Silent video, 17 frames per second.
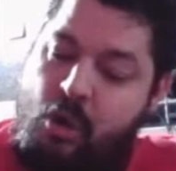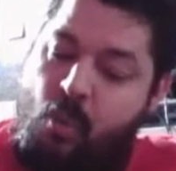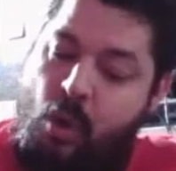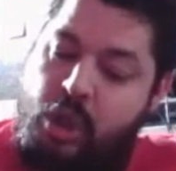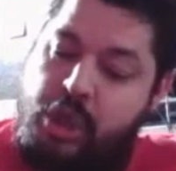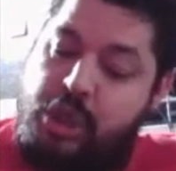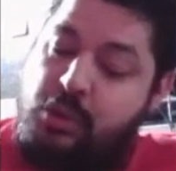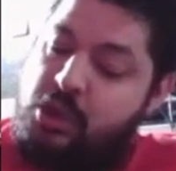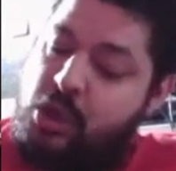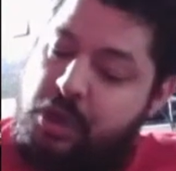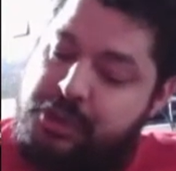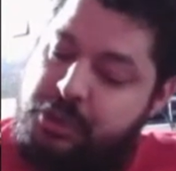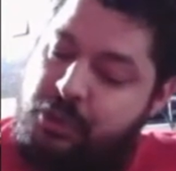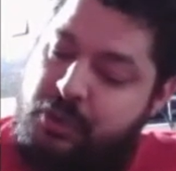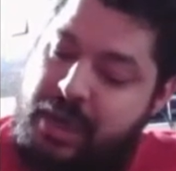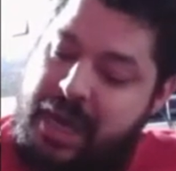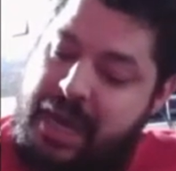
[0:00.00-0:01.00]
Once you
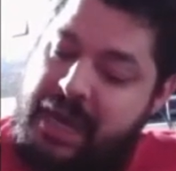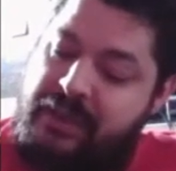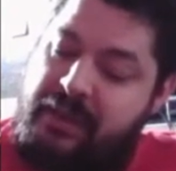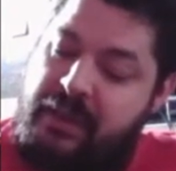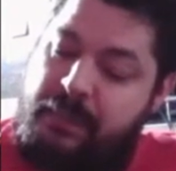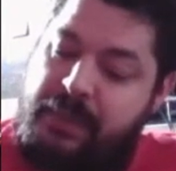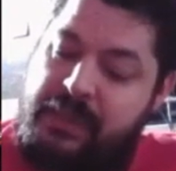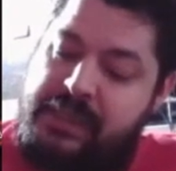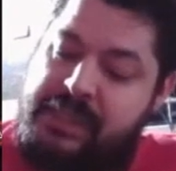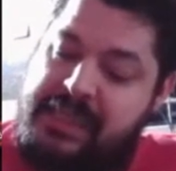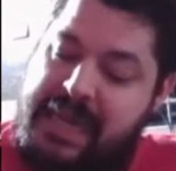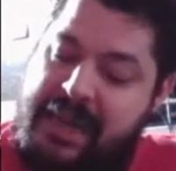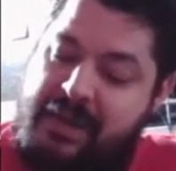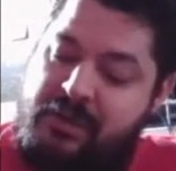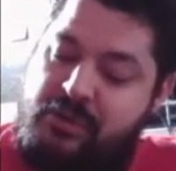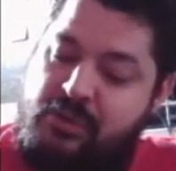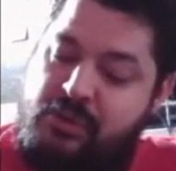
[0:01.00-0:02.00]
toss a grenade, the ability
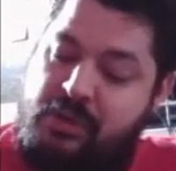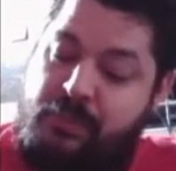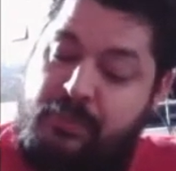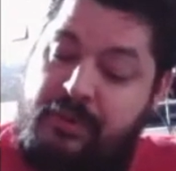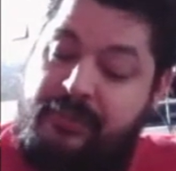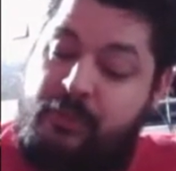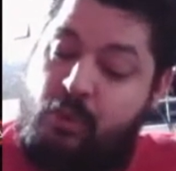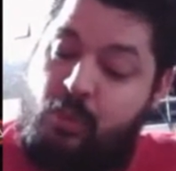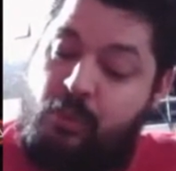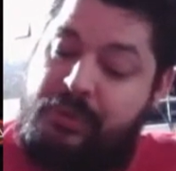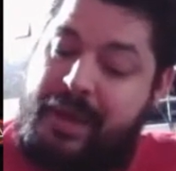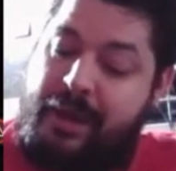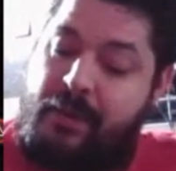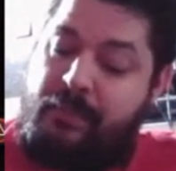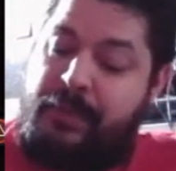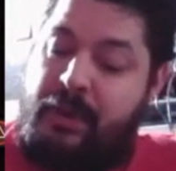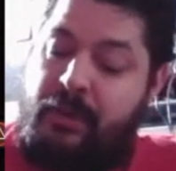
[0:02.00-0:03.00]
enters a brief
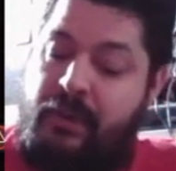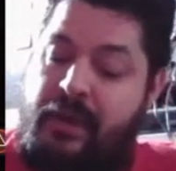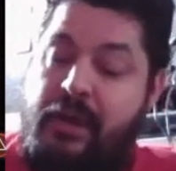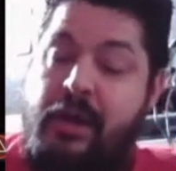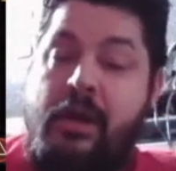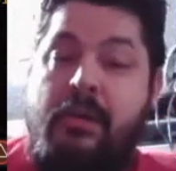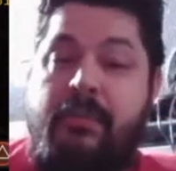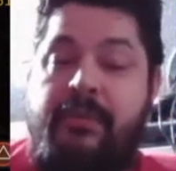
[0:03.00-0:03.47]
cooldown period